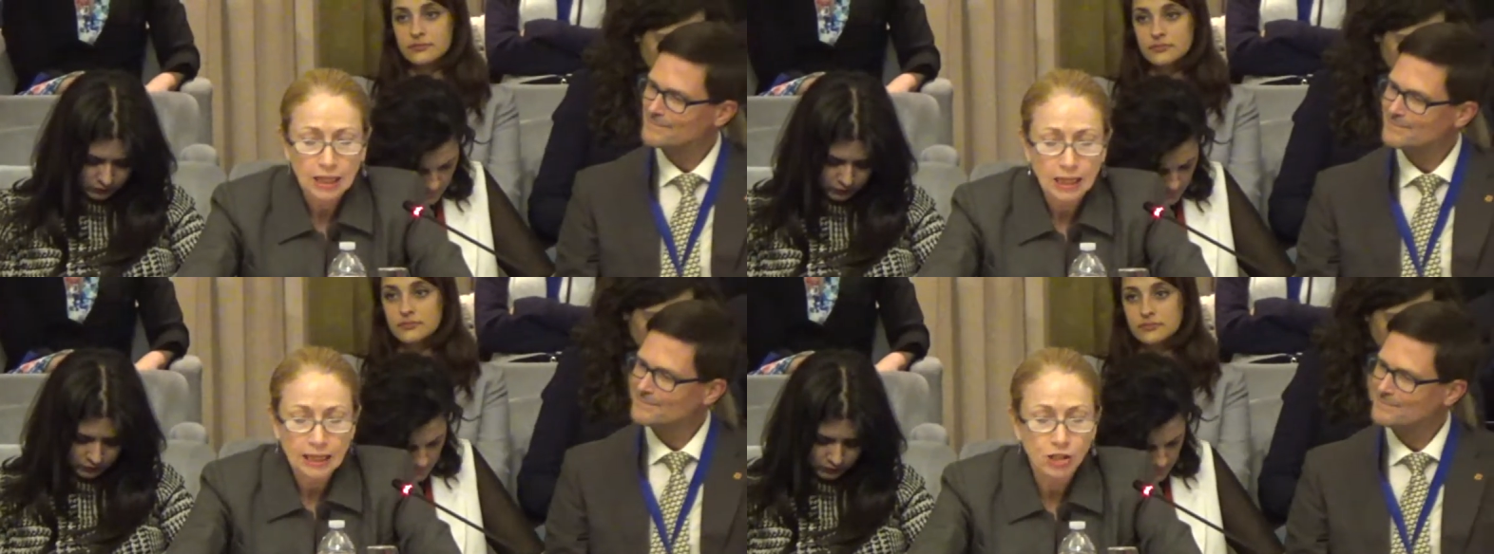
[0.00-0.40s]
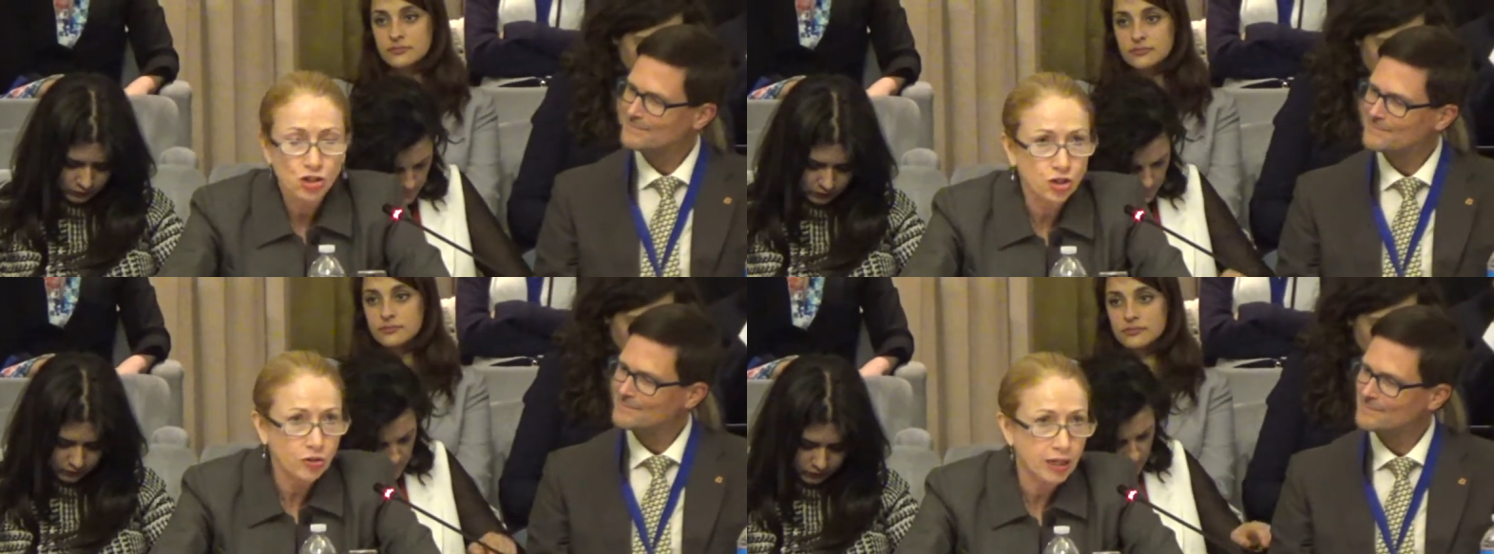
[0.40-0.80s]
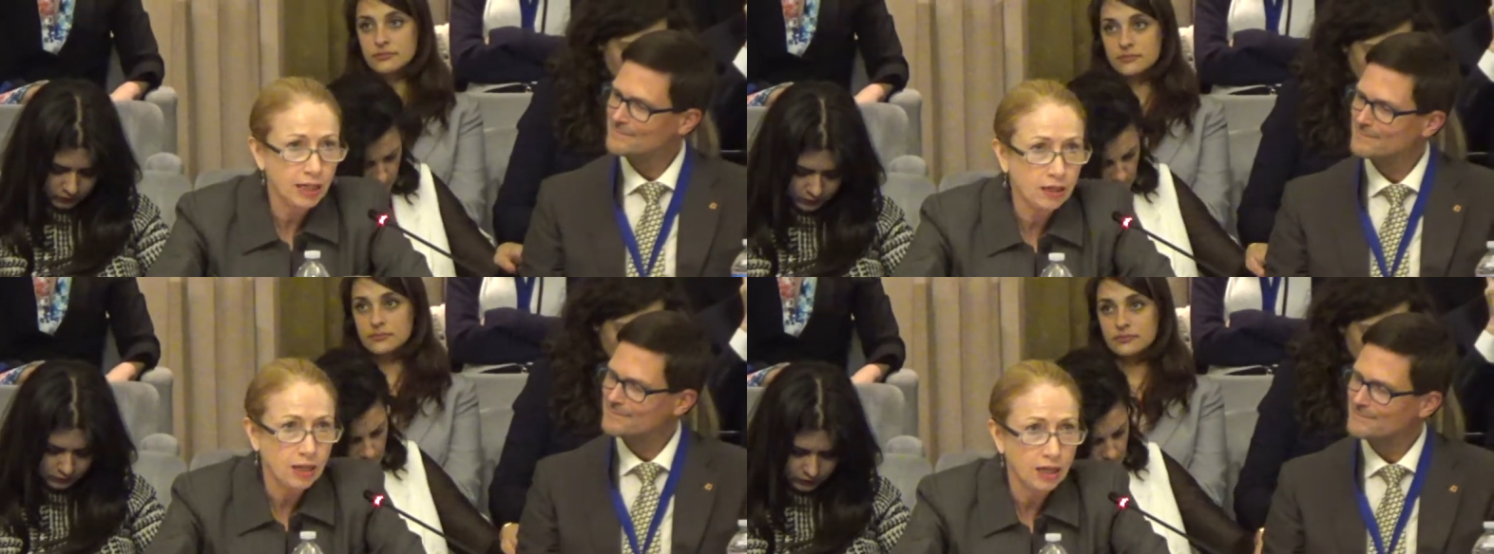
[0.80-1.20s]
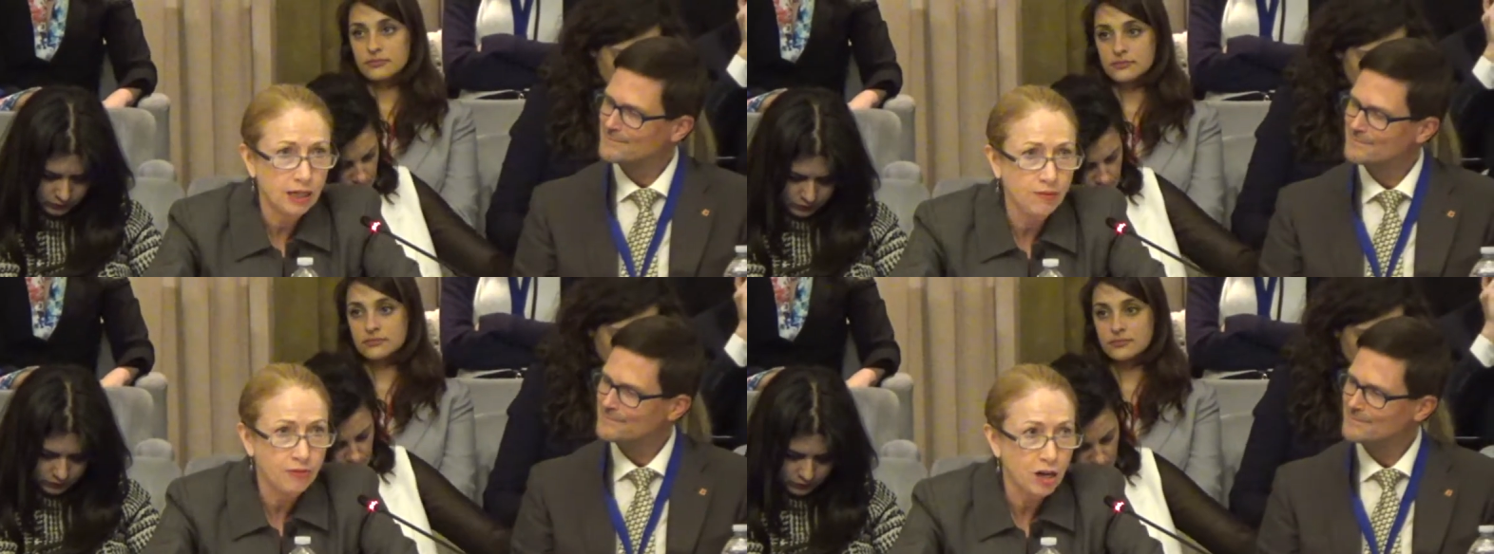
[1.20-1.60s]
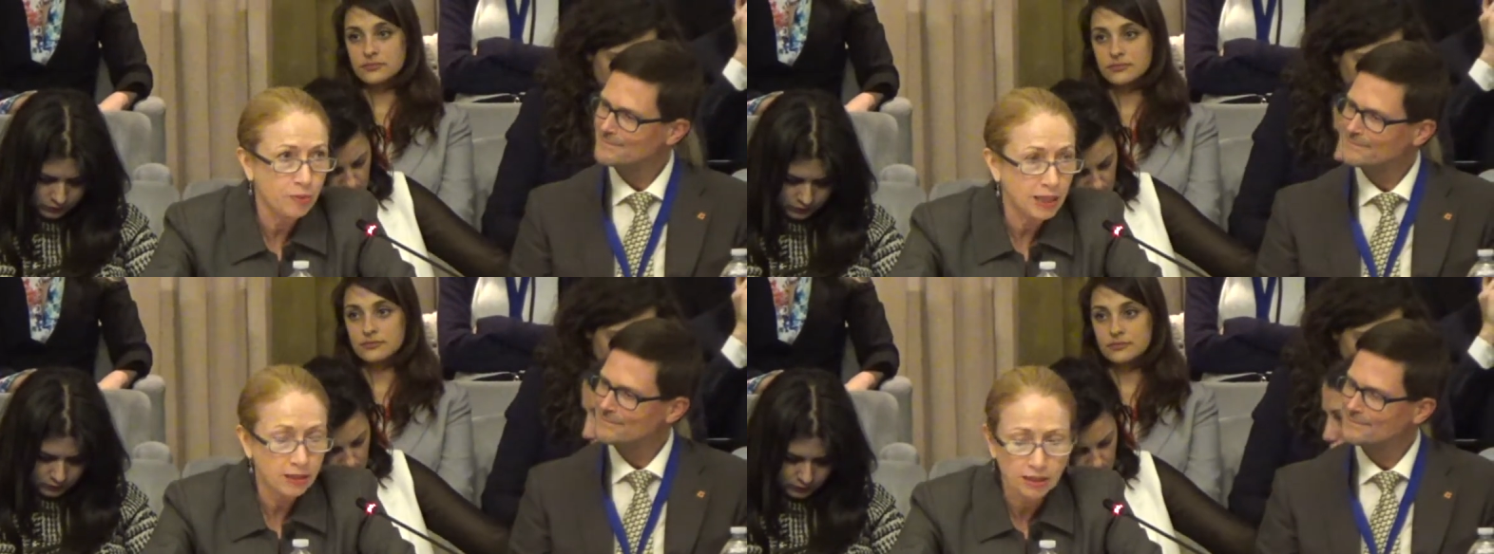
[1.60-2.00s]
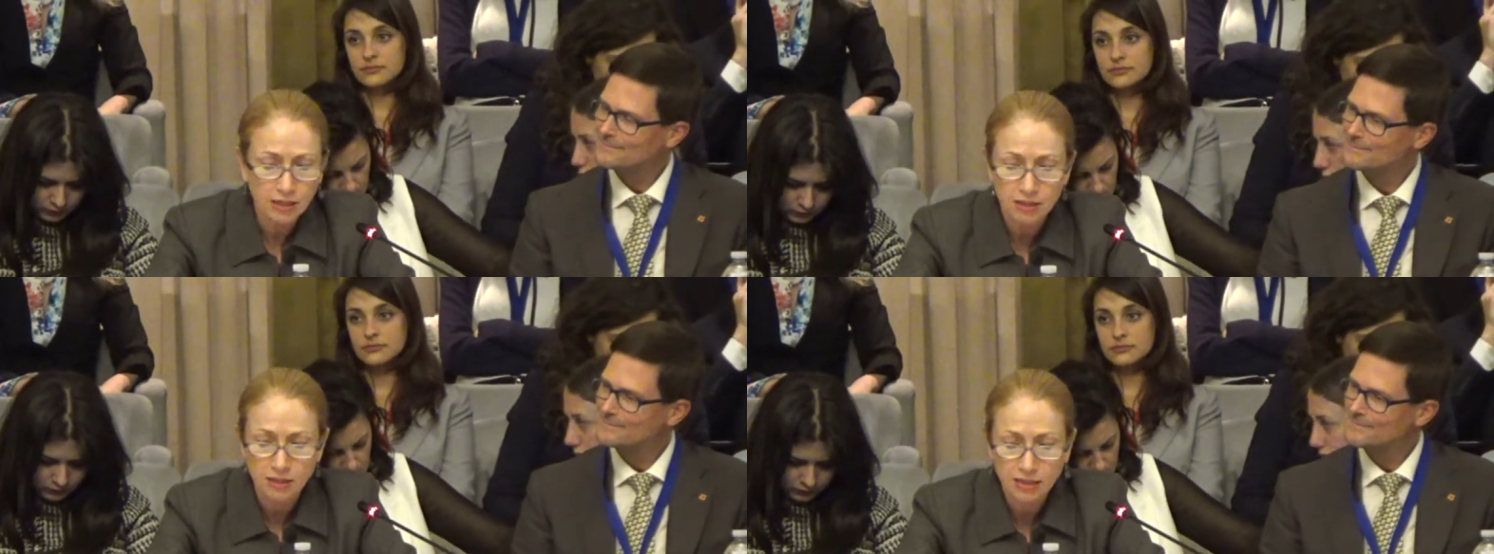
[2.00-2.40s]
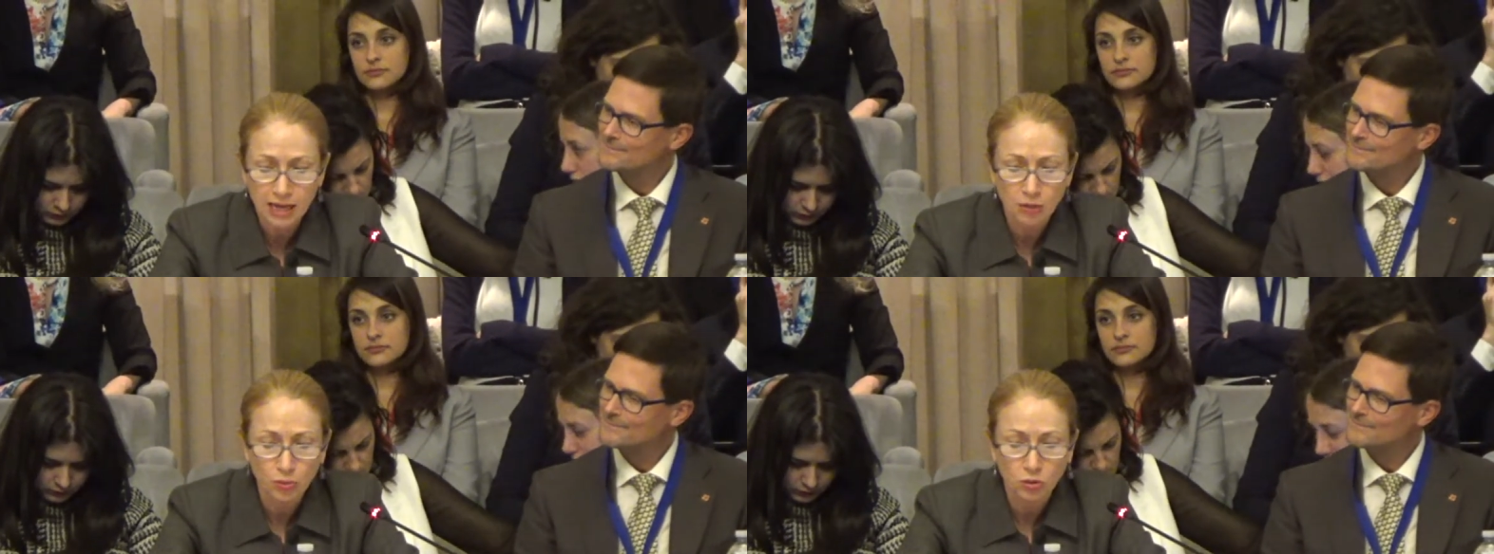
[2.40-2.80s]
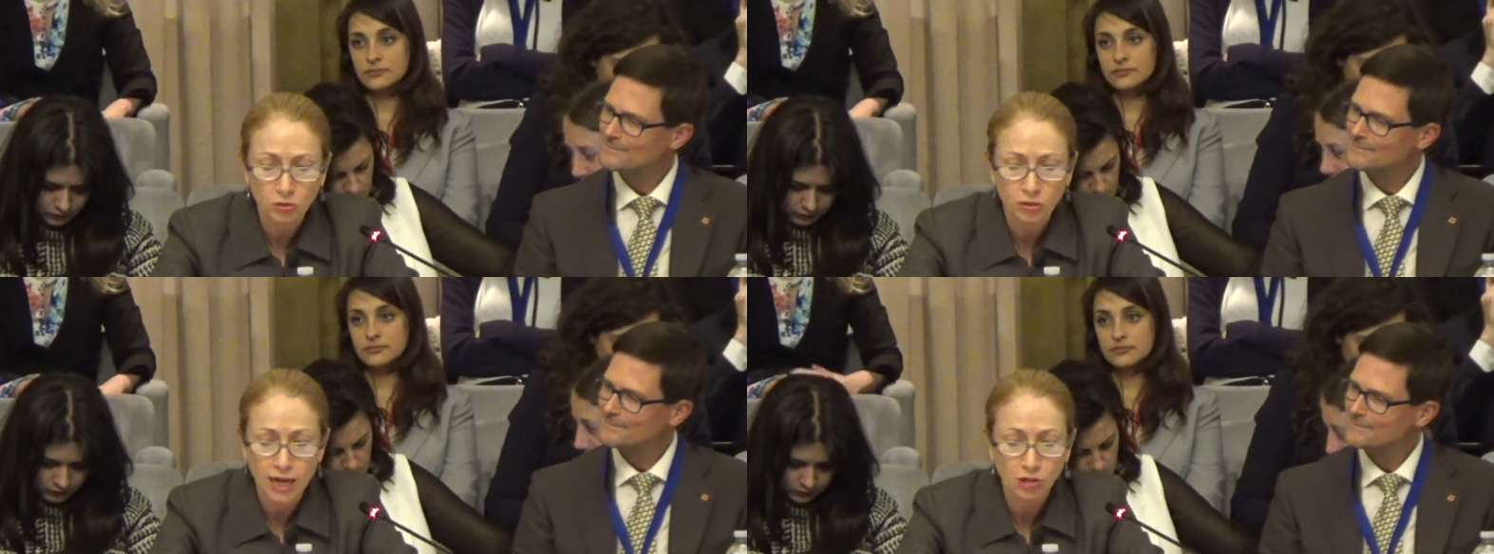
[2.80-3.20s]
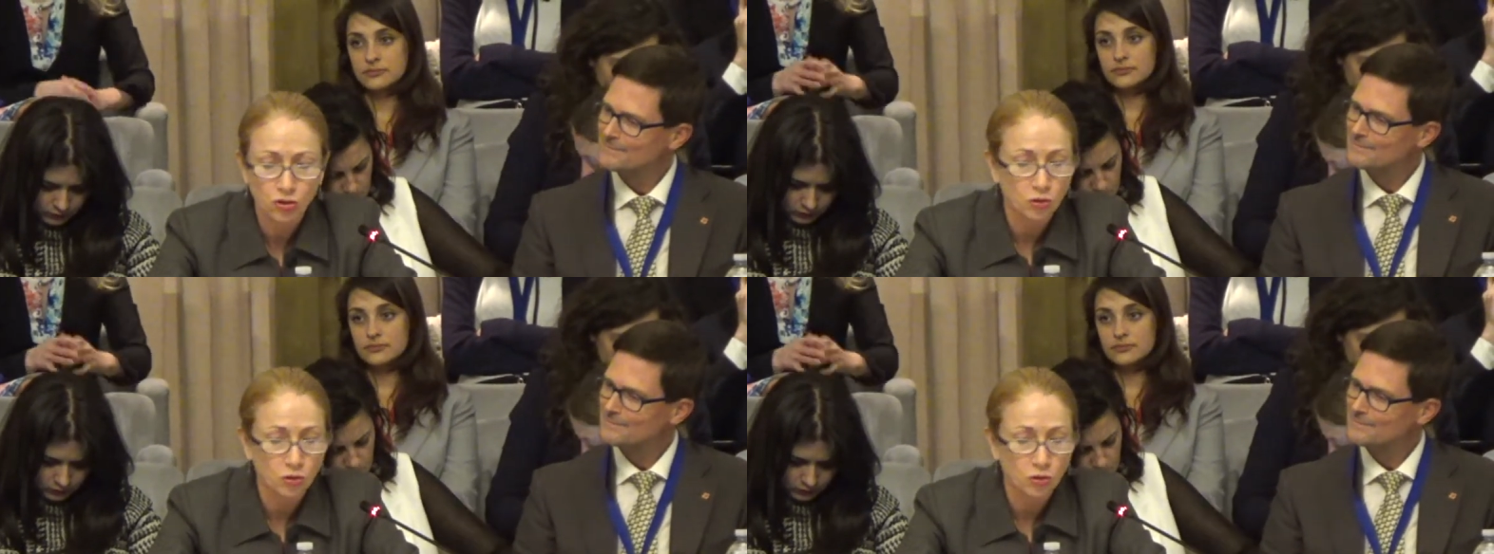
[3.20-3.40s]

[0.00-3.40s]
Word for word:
Speaker 1: the Arctic, that is going to be so important to the future